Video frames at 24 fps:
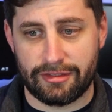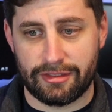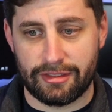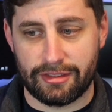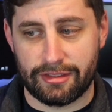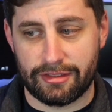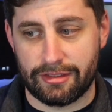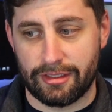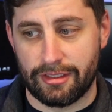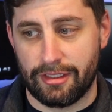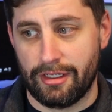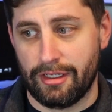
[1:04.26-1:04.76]

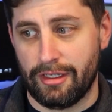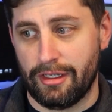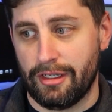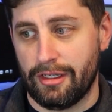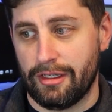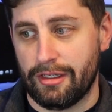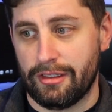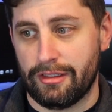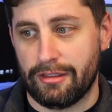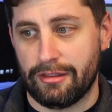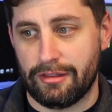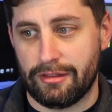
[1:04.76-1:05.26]
is
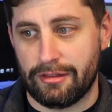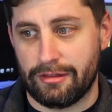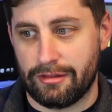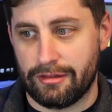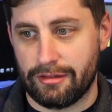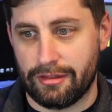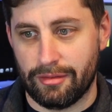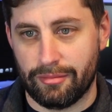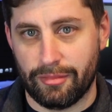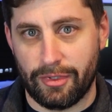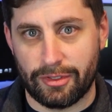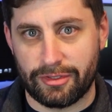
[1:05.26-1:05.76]

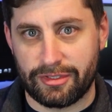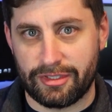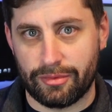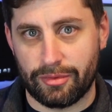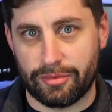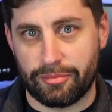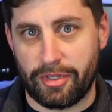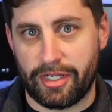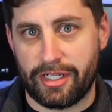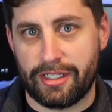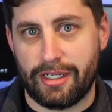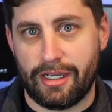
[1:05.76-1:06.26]
the most it
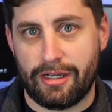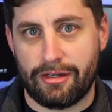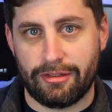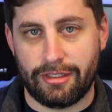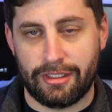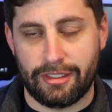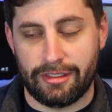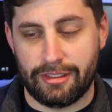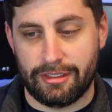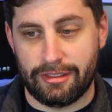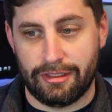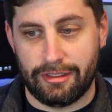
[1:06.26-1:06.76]
would pay
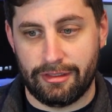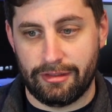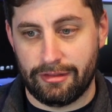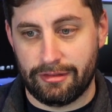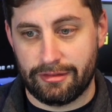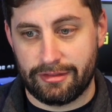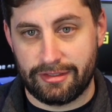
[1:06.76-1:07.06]
out in a